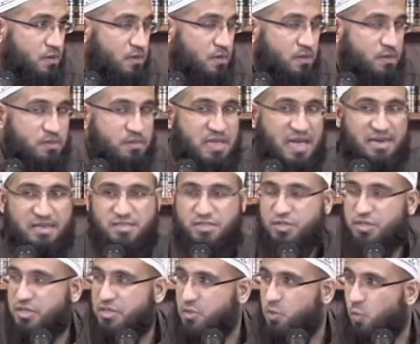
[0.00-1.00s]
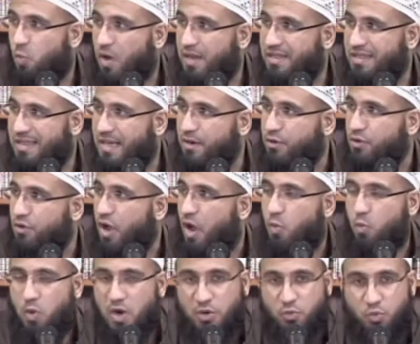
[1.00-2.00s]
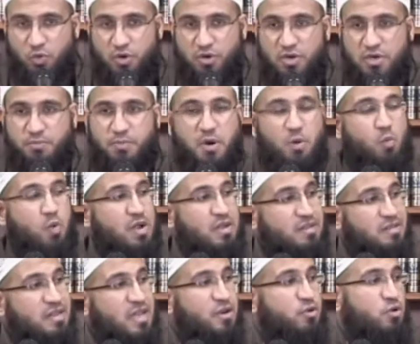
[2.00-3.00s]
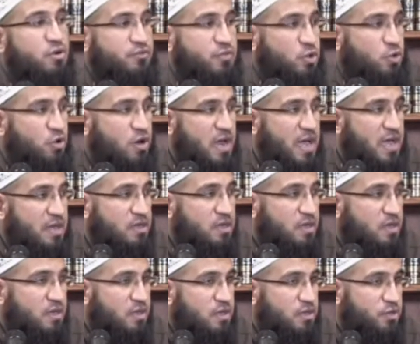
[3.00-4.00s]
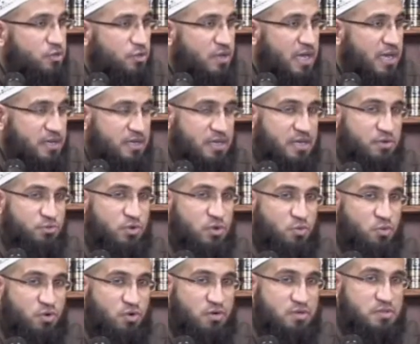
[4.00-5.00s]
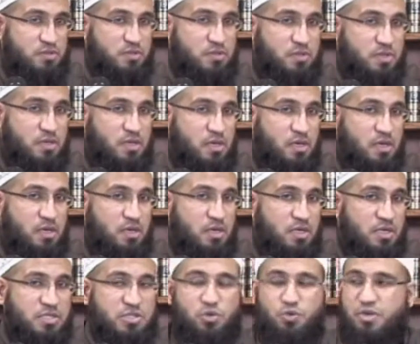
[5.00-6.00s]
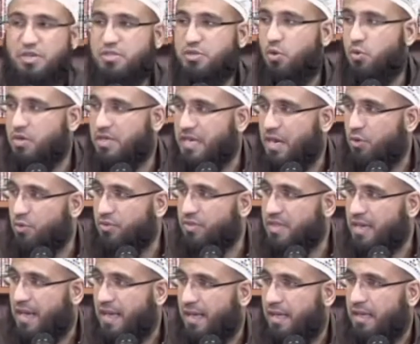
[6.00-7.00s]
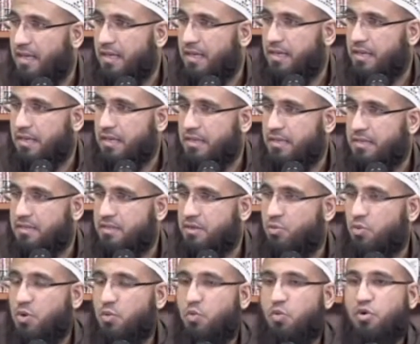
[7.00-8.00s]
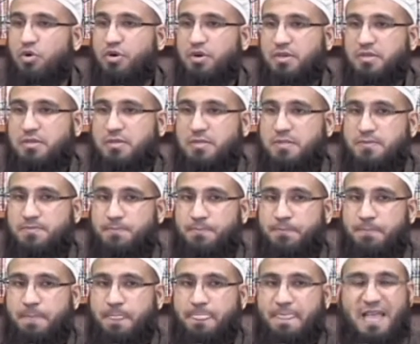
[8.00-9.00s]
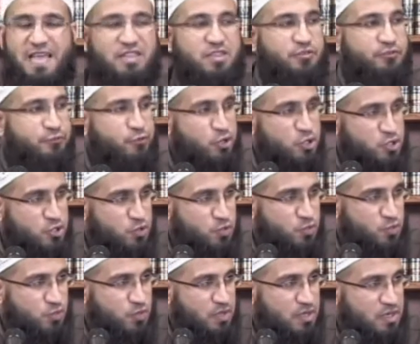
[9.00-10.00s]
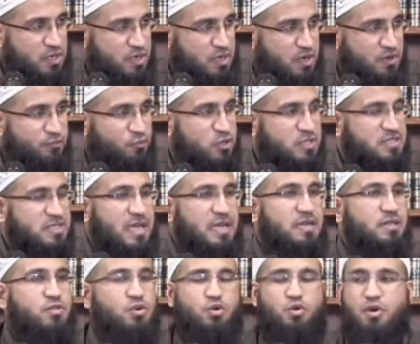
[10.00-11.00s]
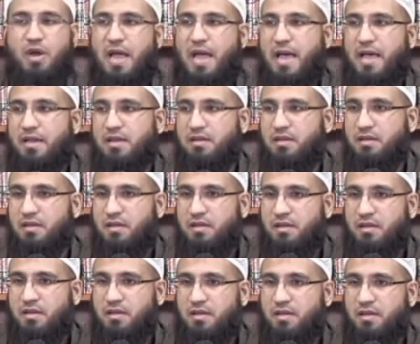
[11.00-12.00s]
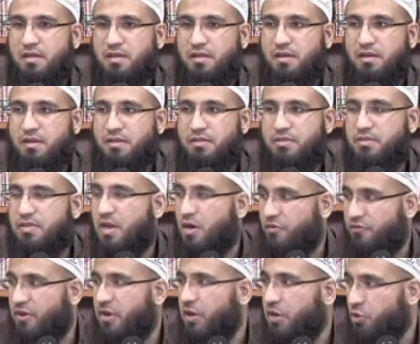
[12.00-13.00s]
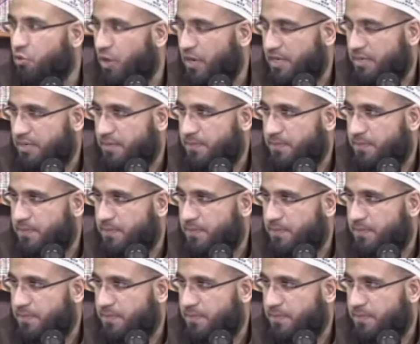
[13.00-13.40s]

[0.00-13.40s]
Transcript: That is just one letter, not one word, but one letter of the Qur'an, you get 10 rewards. So there's no doubt that the rewards and the virtue of reciting the Qur'an, they are very great.